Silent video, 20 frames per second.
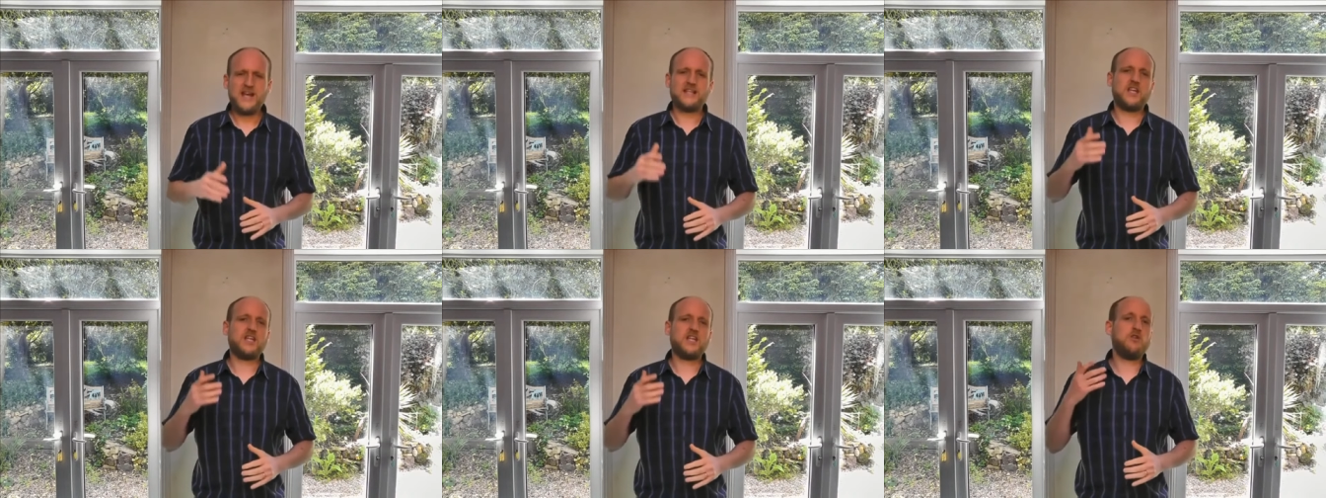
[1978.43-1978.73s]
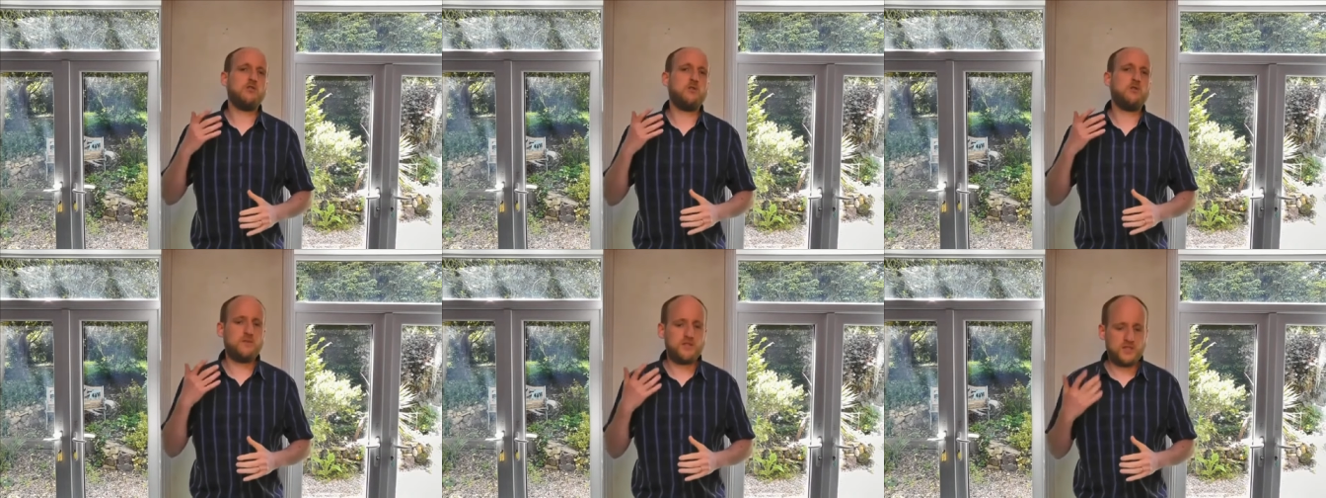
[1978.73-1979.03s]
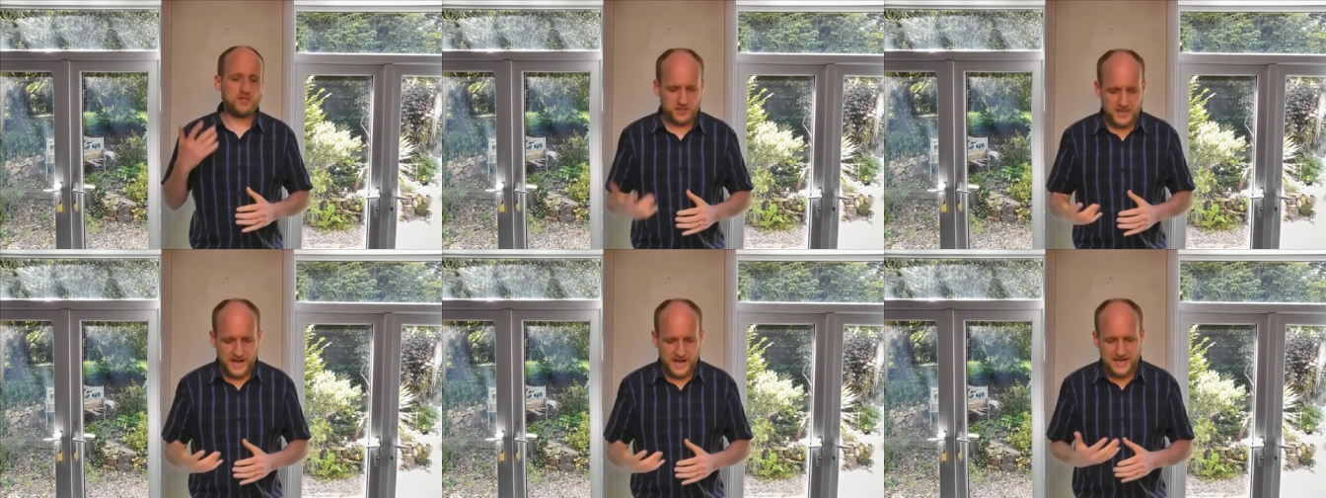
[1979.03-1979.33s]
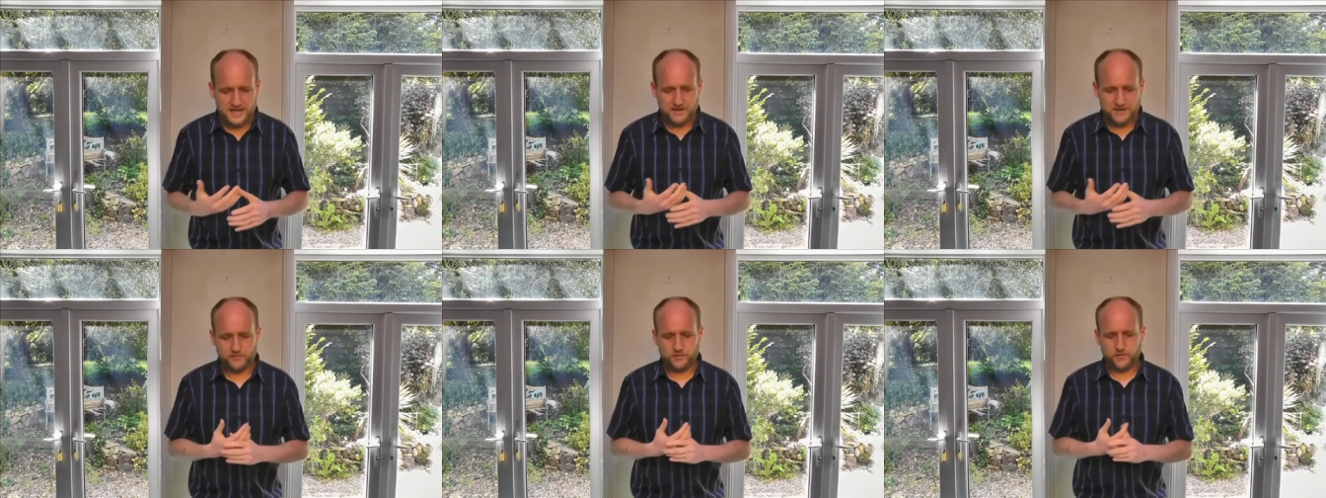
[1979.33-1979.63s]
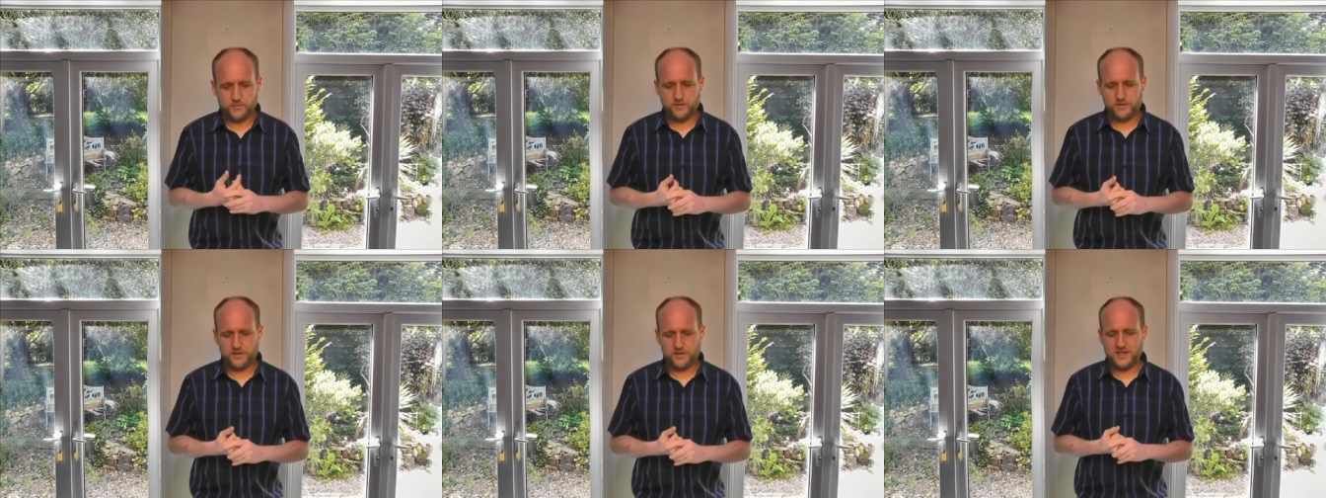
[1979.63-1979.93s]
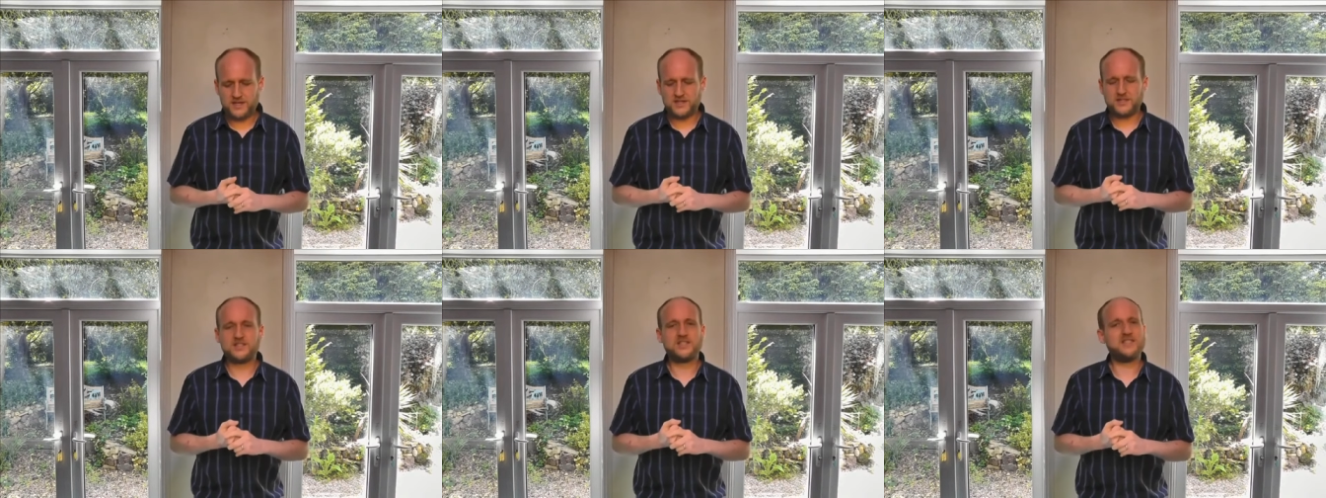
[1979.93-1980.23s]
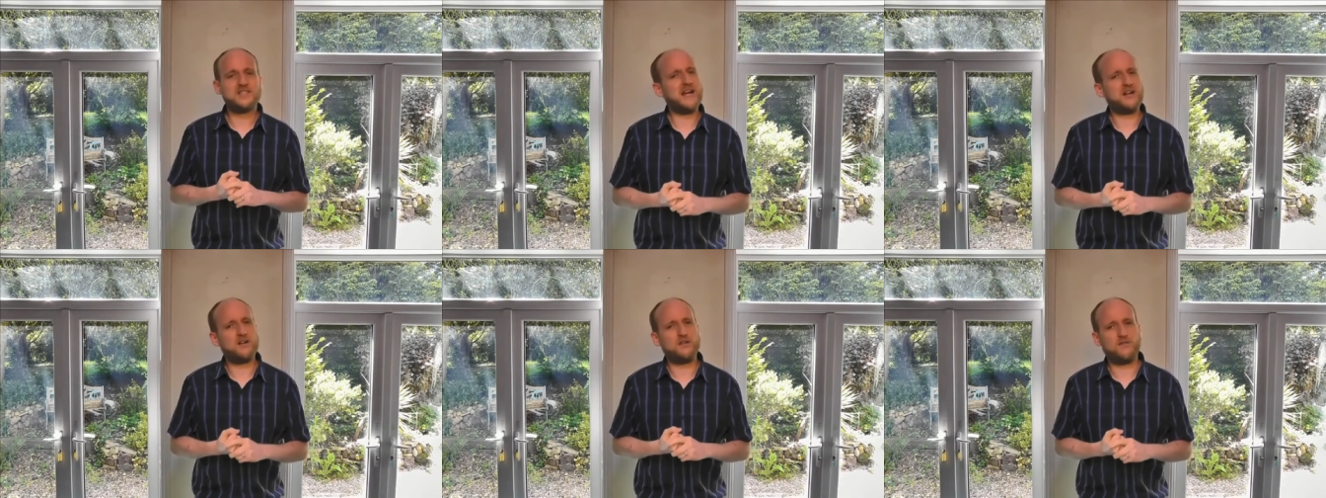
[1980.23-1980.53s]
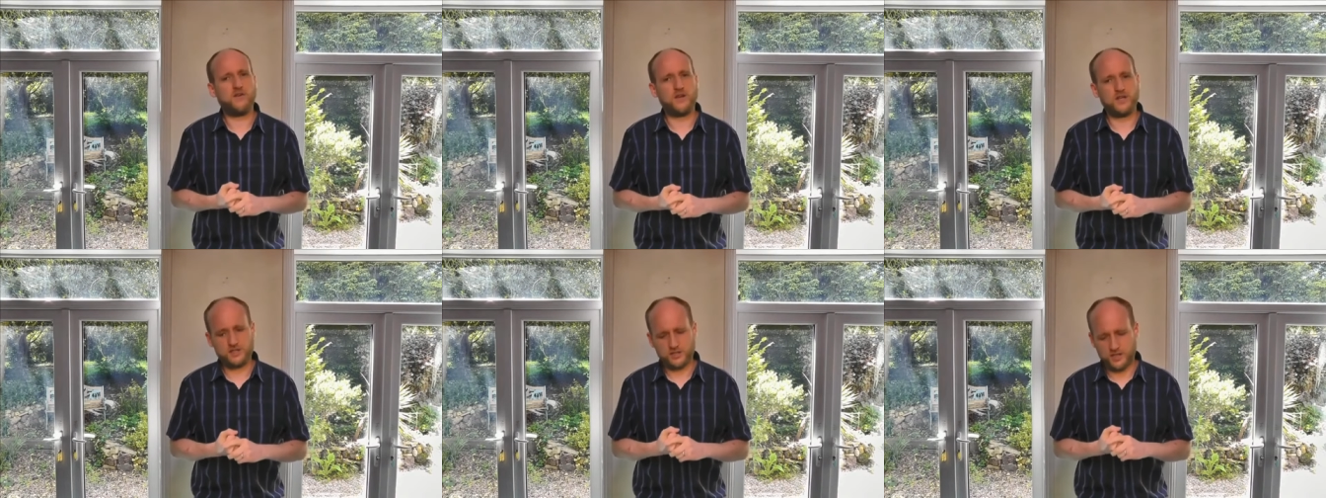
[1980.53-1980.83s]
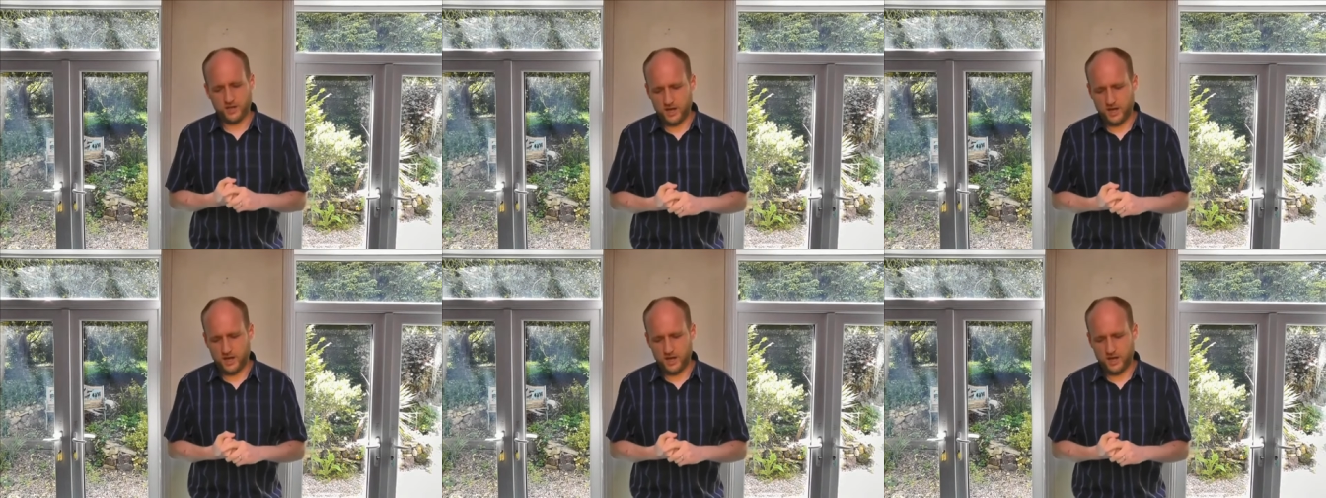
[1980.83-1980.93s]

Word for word: that you abstain from things sacrificed